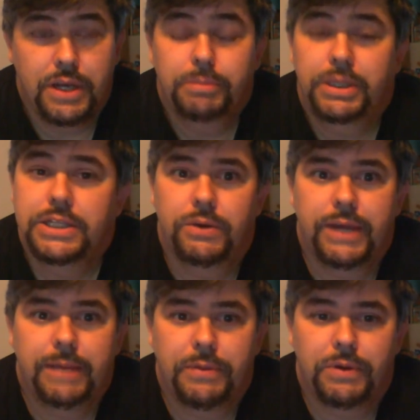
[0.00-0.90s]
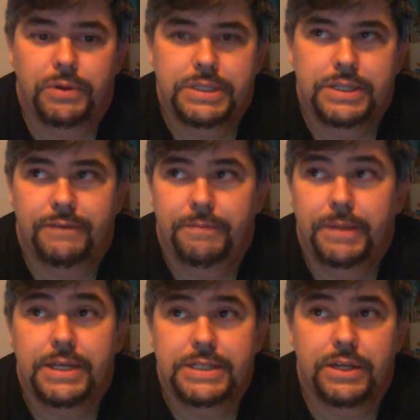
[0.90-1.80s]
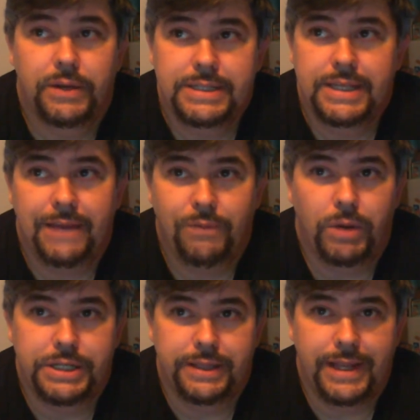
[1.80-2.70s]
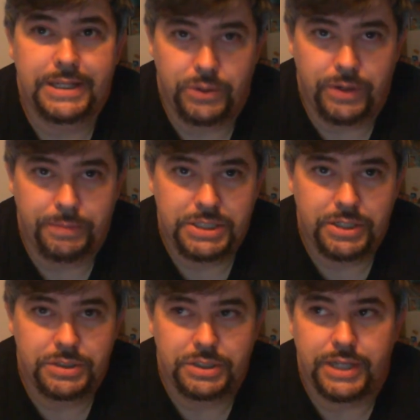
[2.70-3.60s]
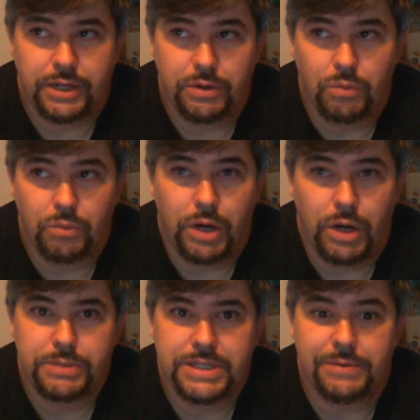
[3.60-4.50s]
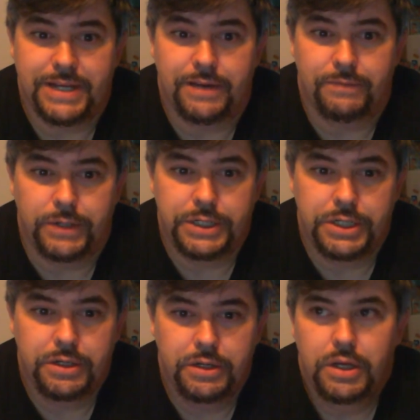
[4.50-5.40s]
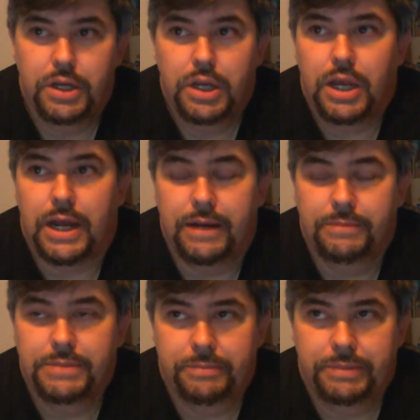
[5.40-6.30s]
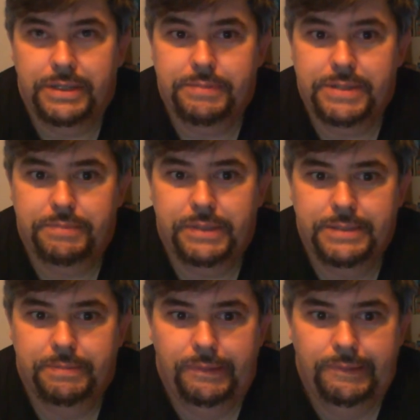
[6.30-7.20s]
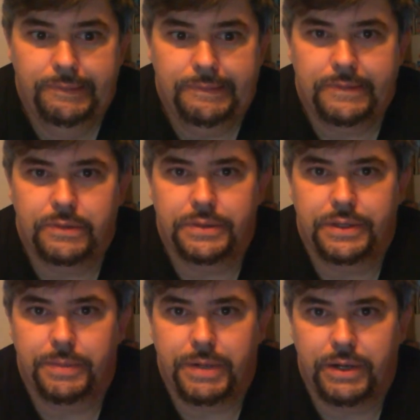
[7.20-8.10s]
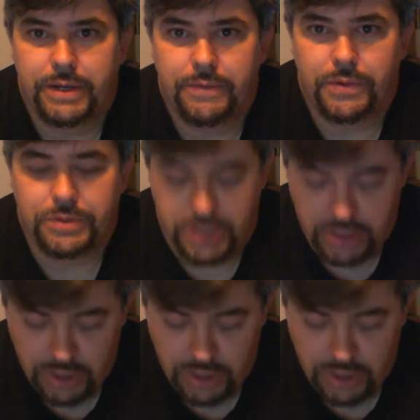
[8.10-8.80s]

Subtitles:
Please no Game of Thrones stuff, because seriously, I haven't watched the last 2 episodes because I couldn't watch them because I was out of region. So please don't think about Game of Thrones.